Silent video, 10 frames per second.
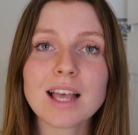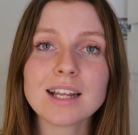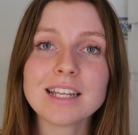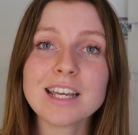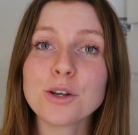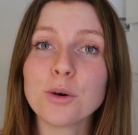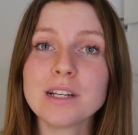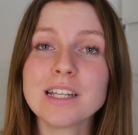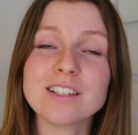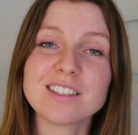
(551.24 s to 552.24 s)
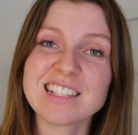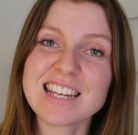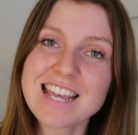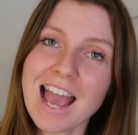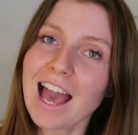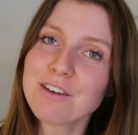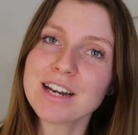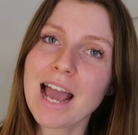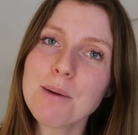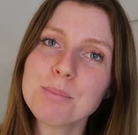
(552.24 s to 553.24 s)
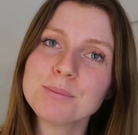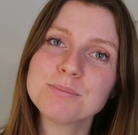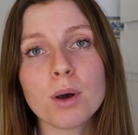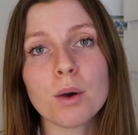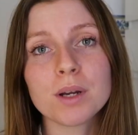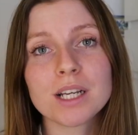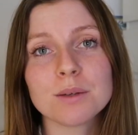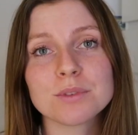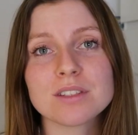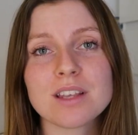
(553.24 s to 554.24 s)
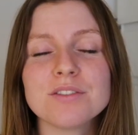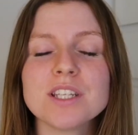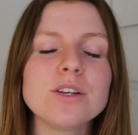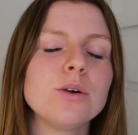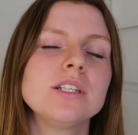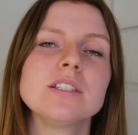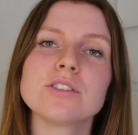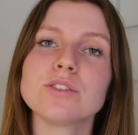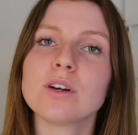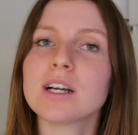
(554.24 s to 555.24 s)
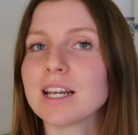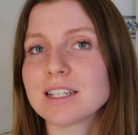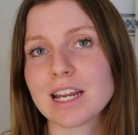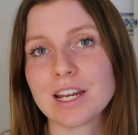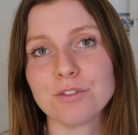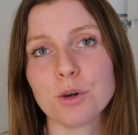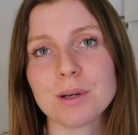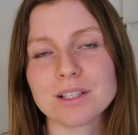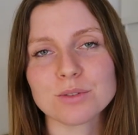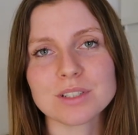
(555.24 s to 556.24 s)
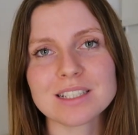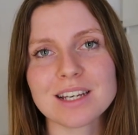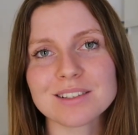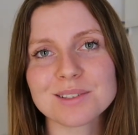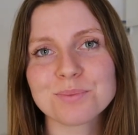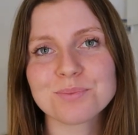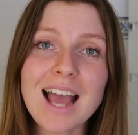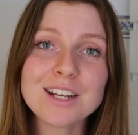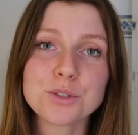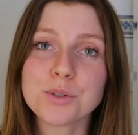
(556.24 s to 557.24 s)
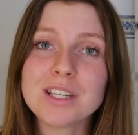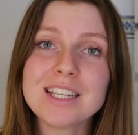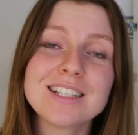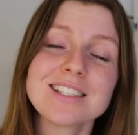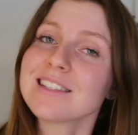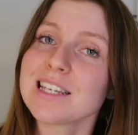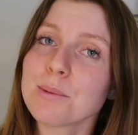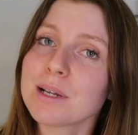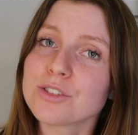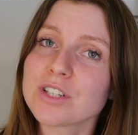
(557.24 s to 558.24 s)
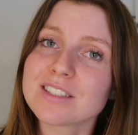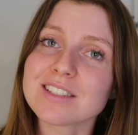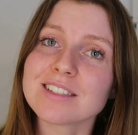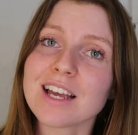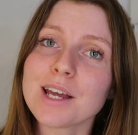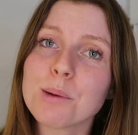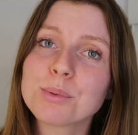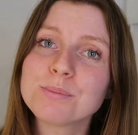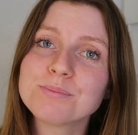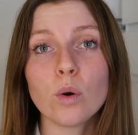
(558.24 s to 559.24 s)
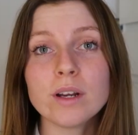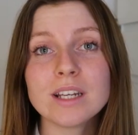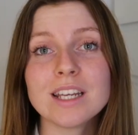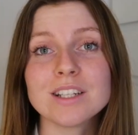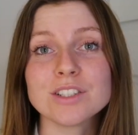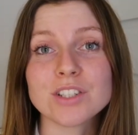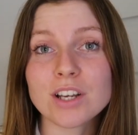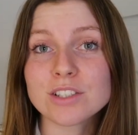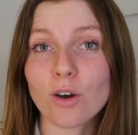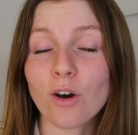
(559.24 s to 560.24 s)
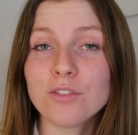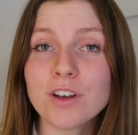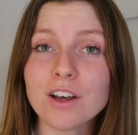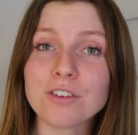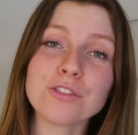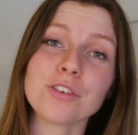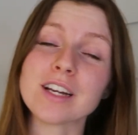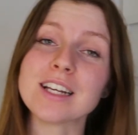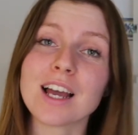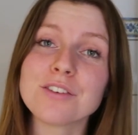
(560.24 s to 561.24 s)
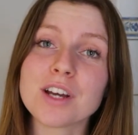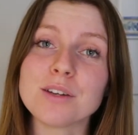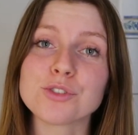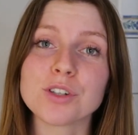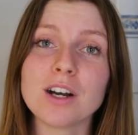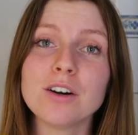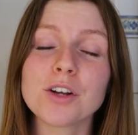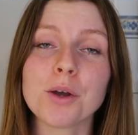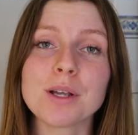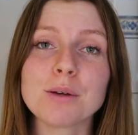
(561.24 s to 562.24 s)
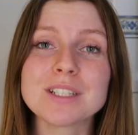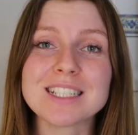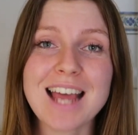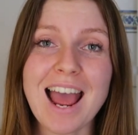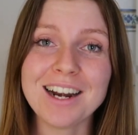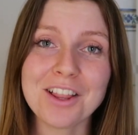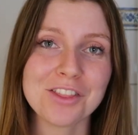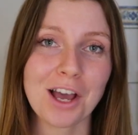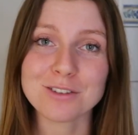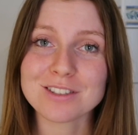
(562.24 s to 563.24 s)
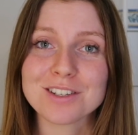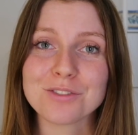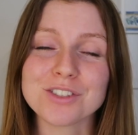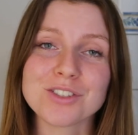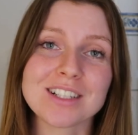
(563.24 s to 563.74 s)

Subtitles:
Sadly, Koinly doesn't yet have an app, but when it comes to safety, Koinly does not collect any of your personal details. And all you need is an email address to sign up. Koinly does offer a free lifetime trial going up to 10,000 different